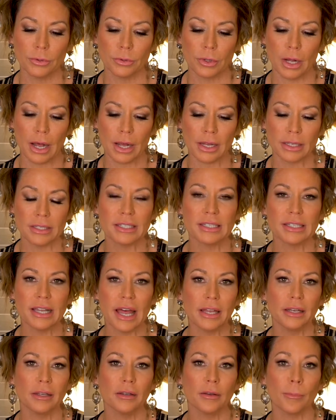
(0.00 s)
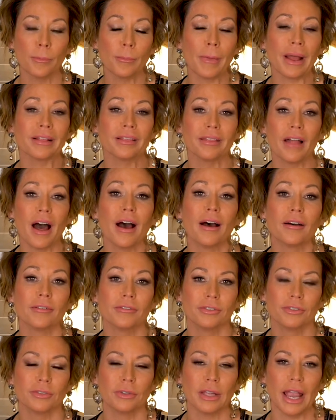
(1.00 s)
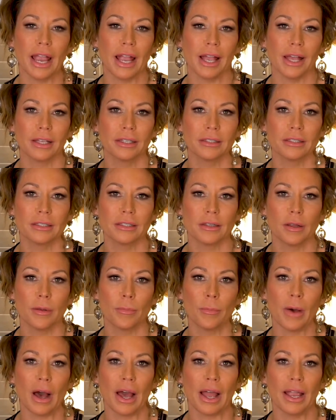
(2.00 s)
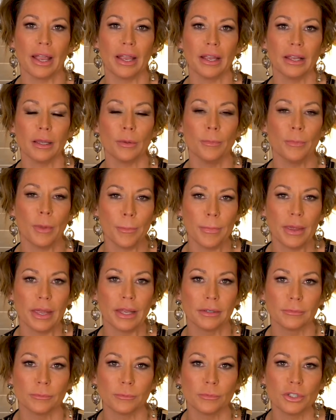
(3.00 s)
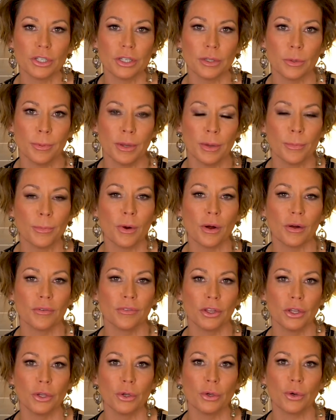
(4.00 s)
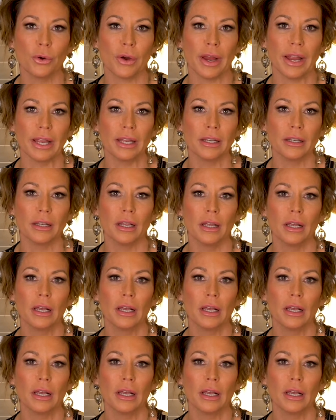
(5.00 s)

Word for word: uh, send my love and my commitment to the people of the Ukraine.